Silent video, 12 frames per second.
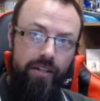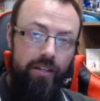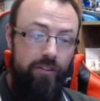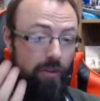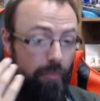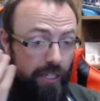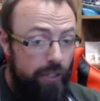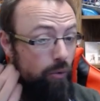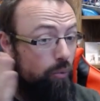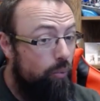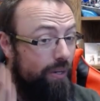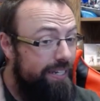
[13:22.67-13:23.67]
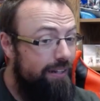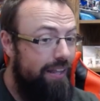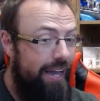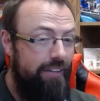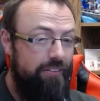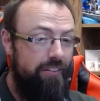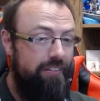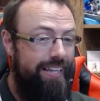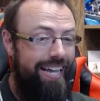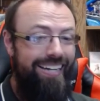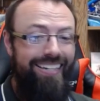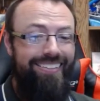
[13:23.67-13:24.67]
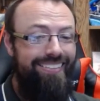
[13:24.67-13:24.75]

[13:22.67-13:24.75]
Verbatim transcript: Somebody who realizes that is